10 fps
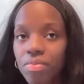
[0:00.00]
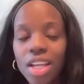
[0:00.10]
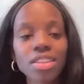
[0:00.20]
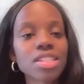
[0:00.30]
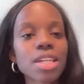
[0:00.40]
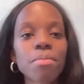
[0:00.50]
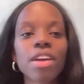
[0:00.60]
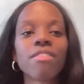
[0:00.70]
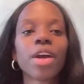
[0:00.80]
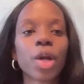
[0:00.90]
this can be
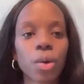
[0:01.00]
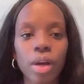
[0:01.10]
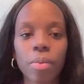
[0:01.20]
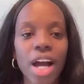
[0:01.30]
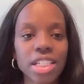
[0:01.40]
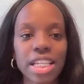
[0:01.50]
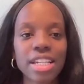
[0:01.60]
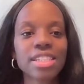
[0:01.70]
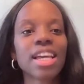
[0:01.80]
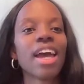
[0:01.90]
a very quick
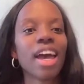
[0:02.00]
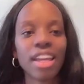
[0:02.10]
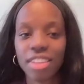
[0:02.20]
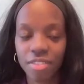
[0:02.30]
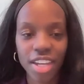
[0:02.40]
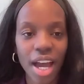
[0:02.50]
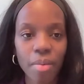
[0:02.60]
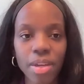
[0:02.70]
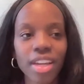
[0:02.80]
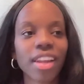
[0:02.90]
process. The
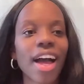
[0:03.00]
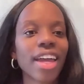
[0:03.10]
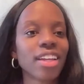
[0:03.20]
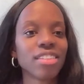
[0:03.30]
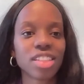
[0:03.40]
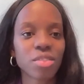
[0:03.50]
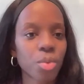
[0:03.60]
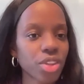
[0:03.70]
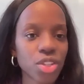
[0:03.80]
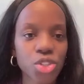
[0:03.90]
VIP client,
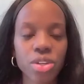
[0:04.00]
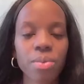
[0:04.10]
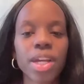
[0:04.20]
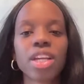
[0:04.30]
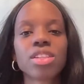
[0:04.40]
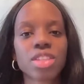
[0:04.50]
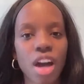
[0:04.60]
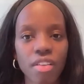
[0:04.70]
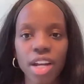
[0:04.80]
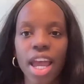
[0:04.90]
within 2 weeks,
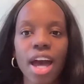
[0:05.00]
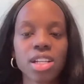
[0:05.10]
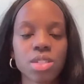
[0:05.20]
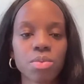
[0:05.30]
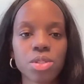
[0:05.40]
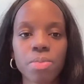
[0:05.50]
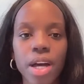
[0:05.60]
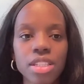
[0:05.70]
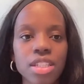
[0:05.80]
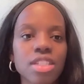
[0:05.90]
already has some
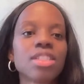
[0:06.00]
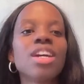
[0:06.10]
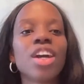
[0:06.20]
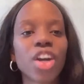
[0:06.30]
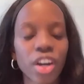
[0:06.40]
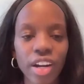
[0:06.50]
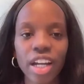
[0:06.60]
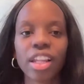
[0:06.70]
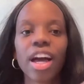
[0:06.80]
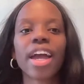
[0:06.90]
responses. Current
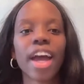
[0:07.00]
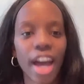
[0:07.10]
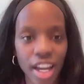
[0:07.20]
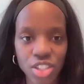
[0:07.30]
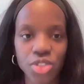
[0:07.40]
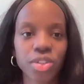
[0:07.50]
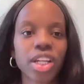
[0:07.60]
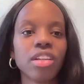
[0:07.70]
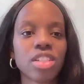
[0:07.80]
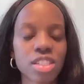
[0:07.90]
client has
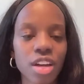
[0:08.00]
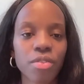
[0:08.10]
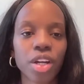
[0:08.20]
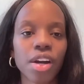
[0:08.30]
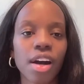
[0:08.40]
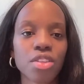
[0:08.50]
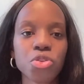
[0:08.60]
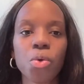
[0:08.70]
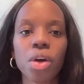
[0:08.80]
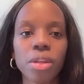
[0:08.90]
3 discovery calls
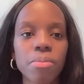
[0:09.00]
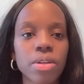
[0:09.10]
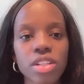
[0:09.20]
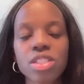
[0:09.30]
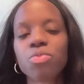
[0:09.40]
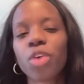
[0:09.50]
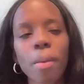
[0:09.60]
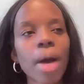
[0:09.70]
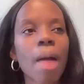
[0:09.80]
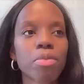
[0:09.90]
on the books
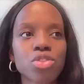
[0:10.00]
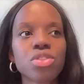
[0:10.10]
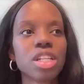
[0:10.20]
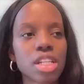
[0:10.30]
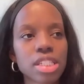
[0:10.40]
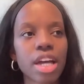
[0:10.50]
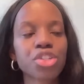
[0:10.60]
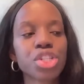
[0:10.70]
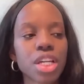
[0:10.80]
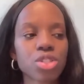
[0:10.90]
from opportunities that
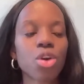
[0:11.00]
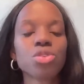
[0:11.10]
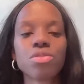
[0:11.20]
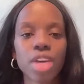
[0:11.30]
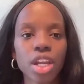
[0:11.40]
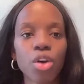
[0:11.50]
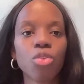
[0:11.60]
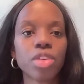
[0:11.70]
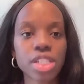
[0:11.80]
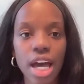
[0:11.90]
she has cultivated
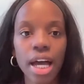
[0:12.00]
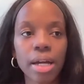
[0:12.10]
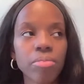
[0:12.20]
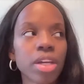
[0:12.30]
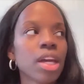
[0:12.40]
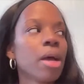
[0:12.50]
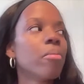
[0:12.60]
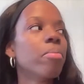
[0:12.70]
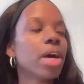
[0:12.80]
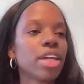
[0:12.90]
over time.
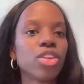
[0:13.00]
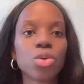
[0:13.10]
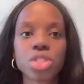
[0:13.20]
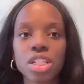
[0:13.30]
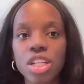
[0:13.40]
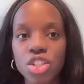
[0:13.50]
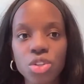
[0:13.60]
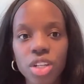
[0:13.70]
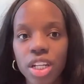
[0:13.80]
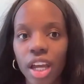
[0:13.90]
But those initial
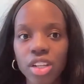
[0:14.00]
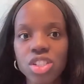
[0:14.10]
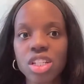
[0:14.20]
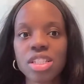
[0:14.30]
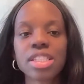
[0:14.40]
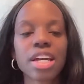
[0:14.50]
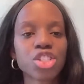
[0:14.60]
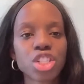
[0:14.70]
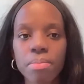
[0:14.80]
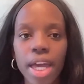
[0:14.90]
connections that
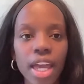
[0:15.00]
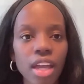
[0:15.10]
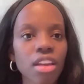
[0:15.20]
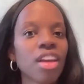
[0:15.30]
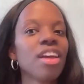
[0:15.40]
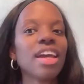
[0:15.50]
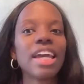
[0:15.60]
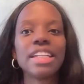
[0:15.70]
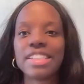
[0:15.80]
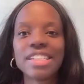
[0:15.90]
she made,
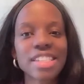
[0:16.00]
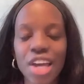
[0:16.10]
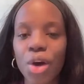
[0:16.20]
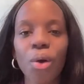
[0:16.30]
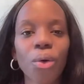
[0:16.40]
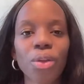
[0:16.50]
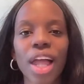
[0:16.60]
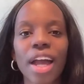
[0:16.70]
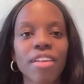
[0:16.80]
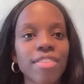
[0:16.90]
it didn't take a whole
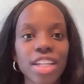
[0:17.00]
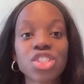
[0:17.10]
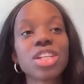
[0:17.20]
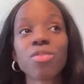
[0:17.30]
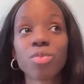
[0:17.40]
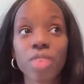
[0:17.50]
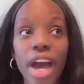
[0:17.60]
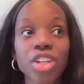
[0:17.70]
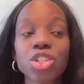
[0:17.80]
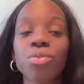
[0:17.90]
lot of, and she
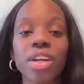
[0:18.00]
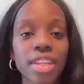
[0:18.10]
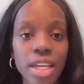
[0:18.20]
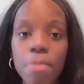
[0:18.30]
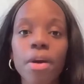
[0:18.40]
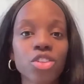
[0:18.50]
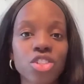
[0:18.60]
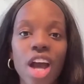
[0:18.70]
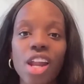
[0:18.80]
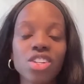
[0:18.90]
actually ran the email
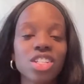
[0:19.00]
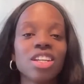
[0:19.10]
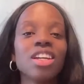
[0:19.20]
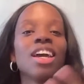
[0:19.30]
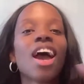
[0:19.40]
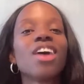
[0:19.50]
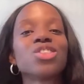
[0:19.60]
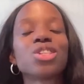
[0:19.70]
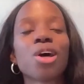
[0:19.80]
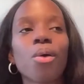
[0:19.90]
strategy. And
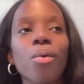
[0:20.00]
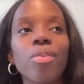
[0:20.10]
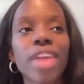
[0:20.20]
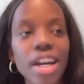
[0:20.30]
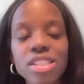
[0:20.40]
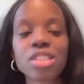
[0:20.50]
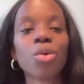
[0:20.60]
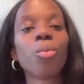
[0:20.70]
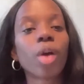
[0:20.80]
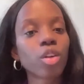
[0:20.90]
so that still
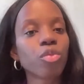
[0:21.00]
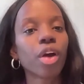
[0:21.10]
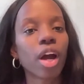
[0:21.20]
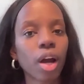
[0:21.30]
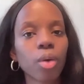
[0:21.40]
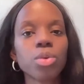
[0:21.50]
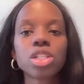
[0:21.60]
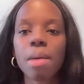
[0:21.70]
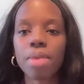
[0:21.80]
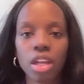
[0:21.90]
worked for her, which,
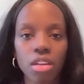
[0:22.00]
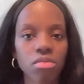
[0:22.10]
I mean,